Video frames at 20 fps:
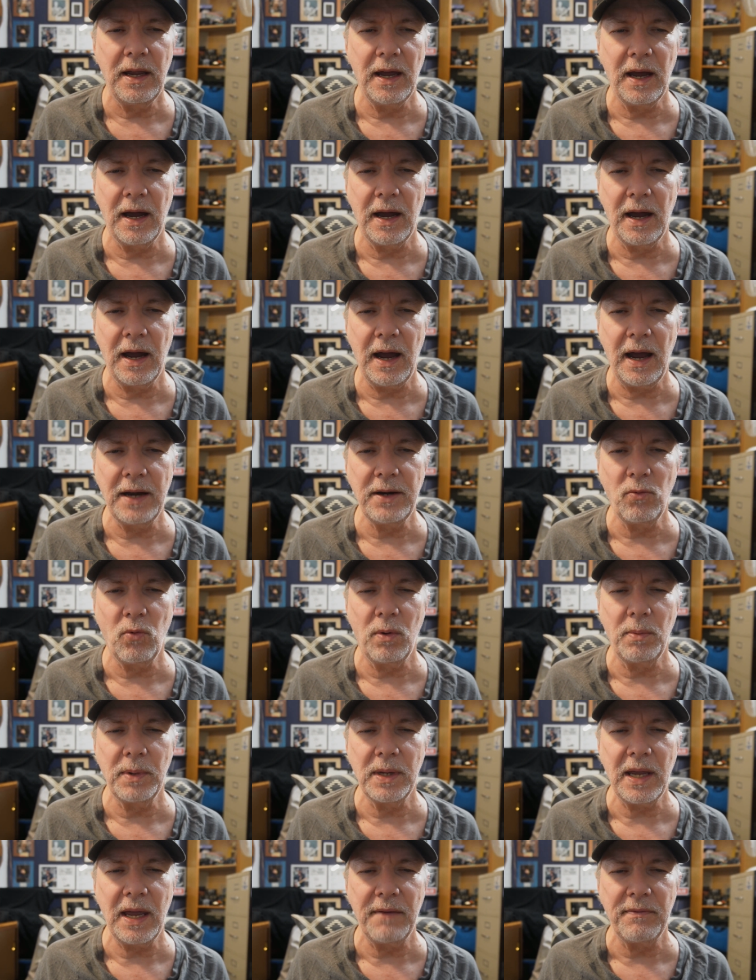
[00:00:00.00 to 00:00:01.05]
I
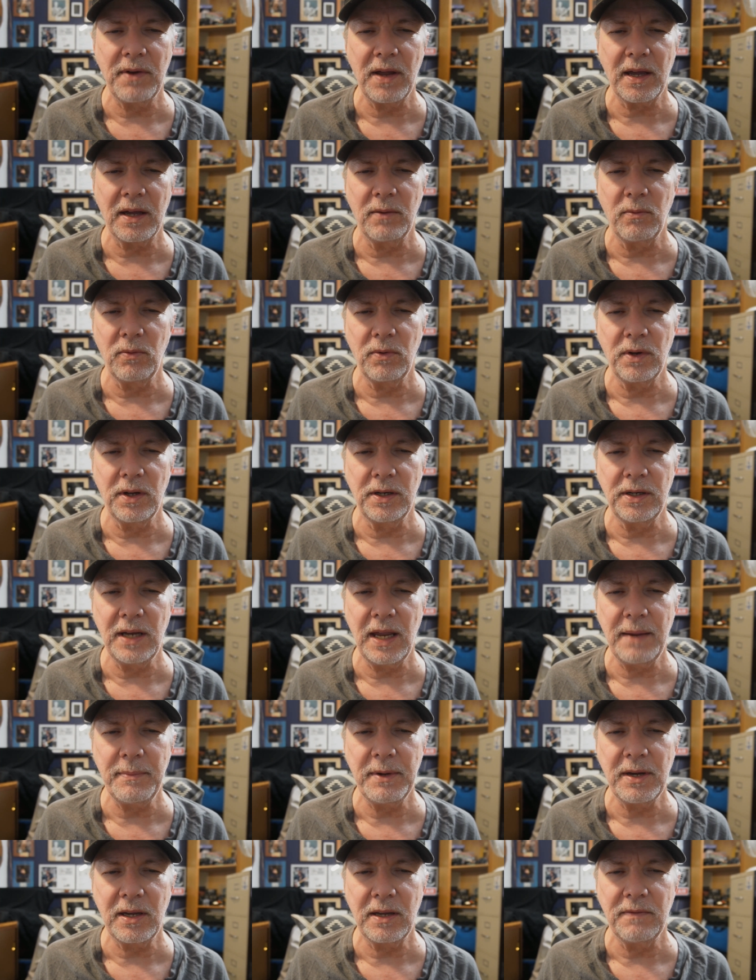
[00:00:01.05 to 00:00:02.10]
normally have like a
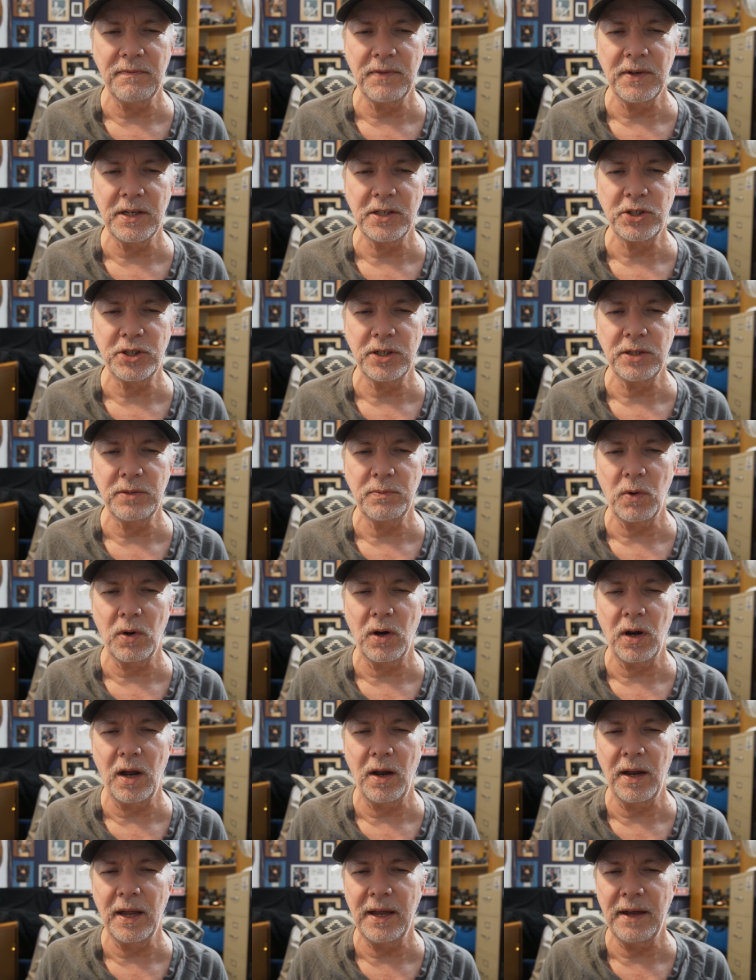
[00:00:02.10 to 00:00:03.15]
naming convention where
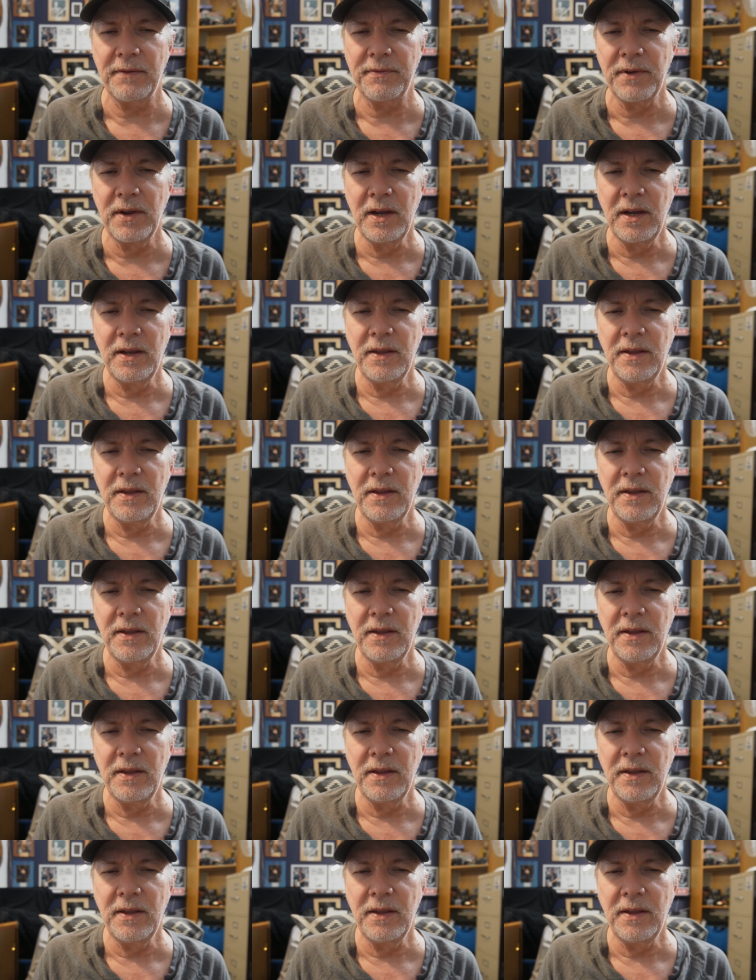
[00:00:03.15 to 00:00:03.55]
I'll have